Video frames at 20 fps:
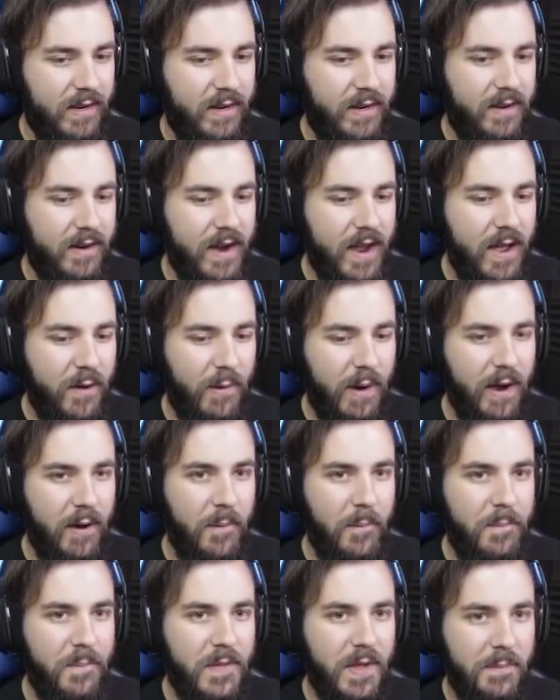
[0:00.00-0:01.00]
All right,
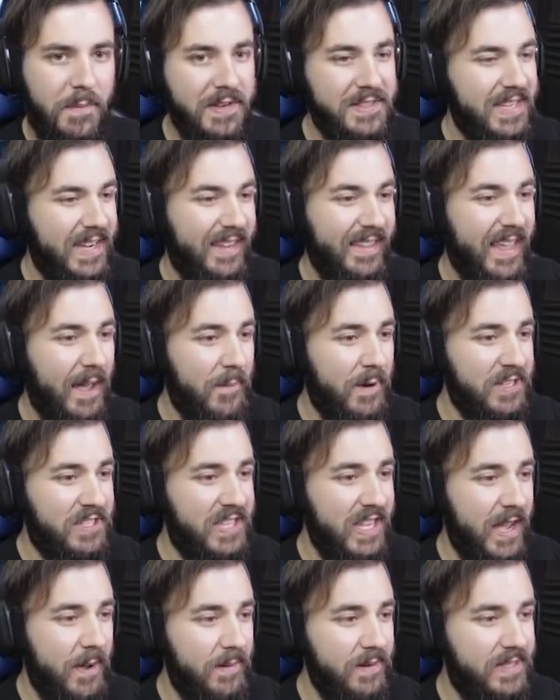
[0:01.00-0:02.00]
well, I'm not taking that much
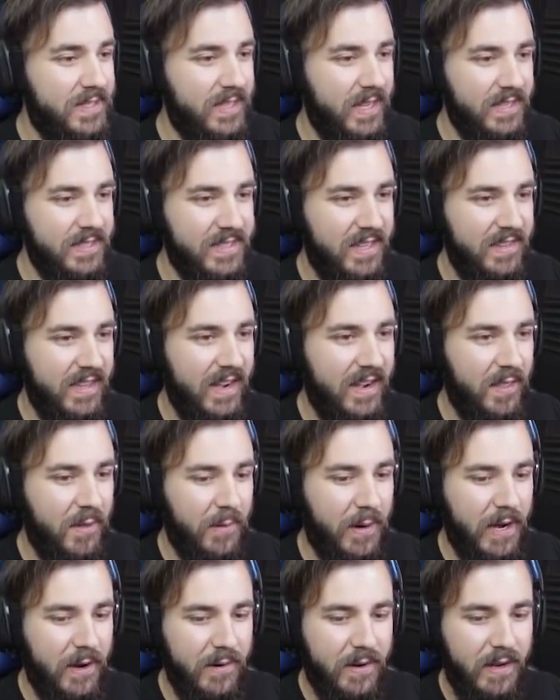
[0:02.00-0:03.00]
damage, so it's not the end of the
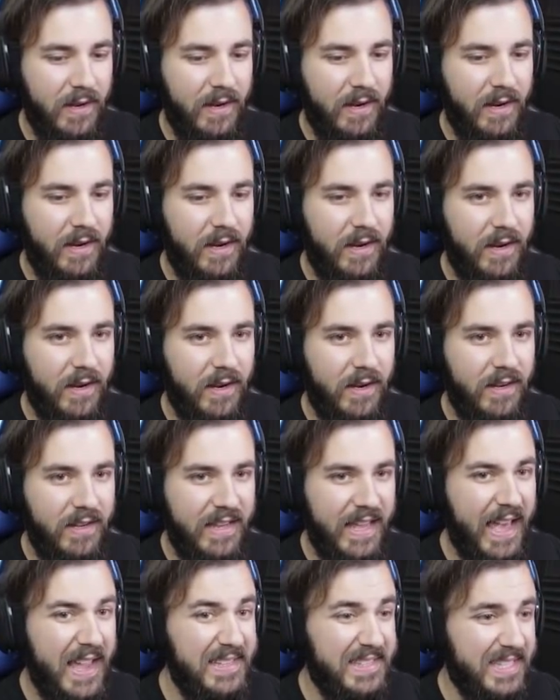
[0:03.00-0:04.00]
world.
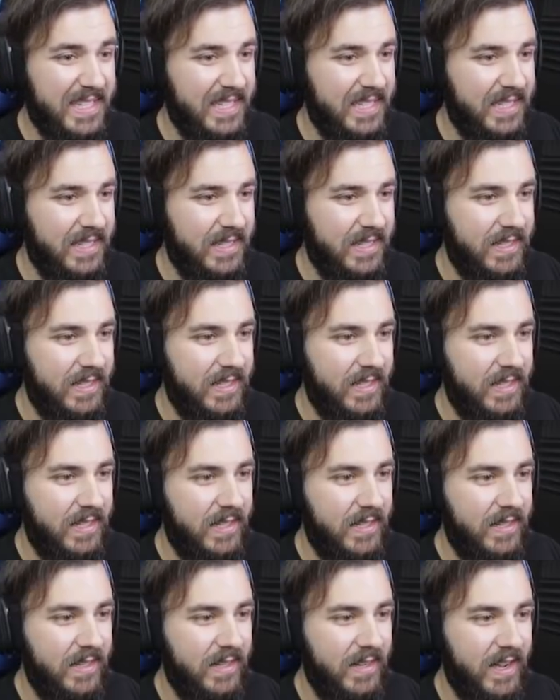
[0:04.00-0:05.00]
Yet.
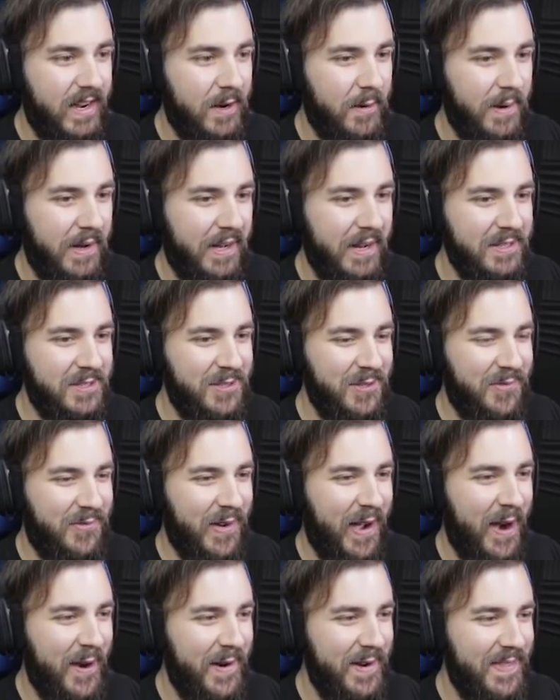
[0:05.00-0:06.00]
I don't want to go too
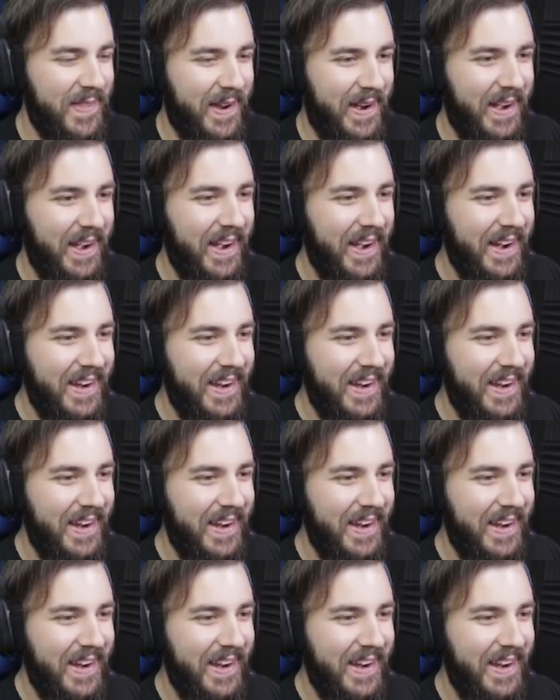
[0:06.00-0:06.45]
far in, though.